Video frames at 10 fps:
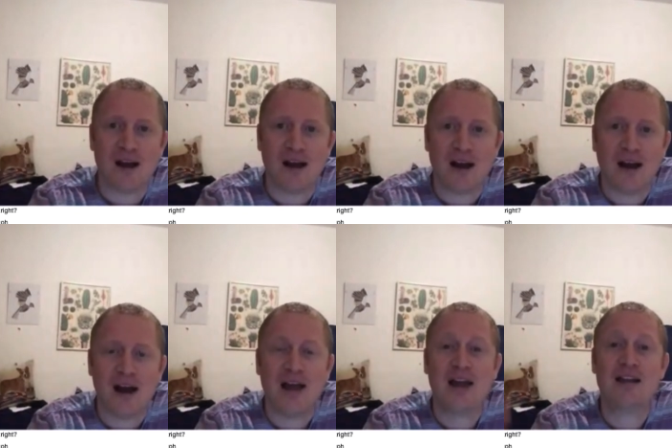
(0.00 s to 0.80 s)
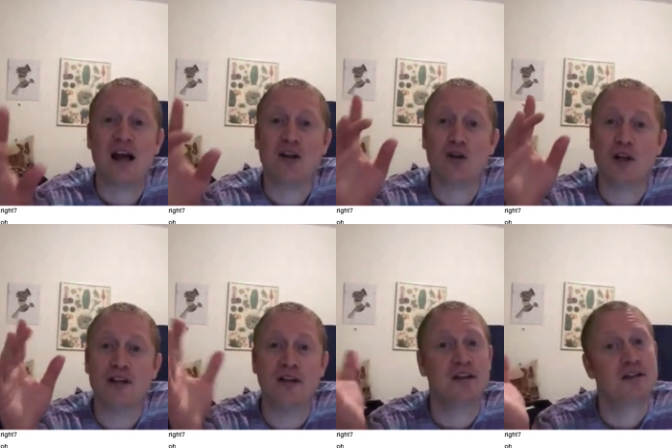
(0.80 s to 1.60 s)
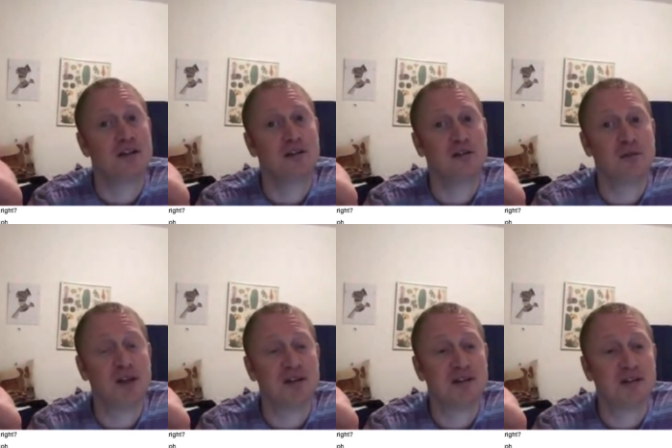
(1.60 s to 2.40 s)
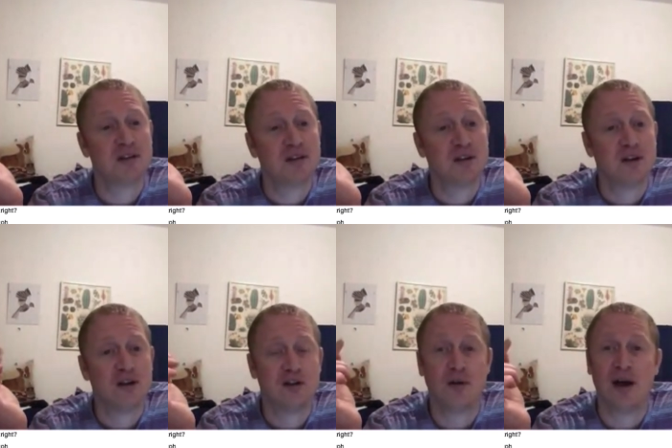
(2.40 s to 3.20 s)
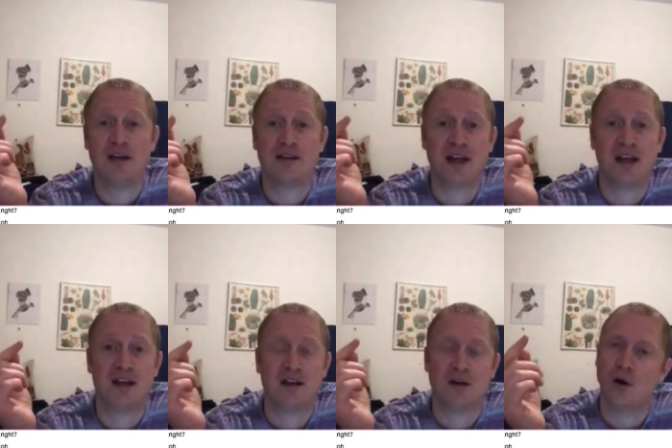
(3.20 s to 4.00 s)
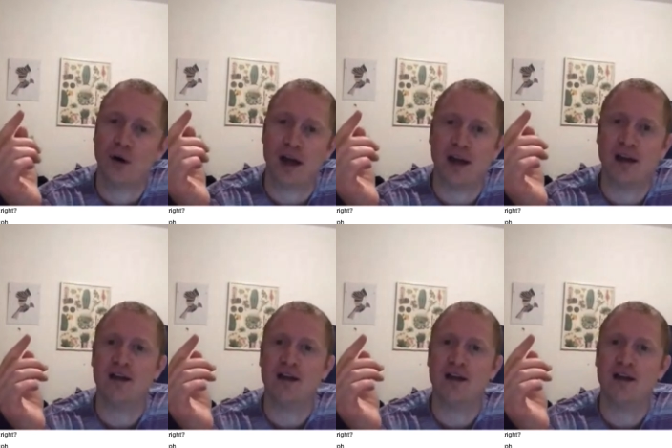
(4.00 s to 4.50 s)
I can calculate the distance of these. So I say, okay,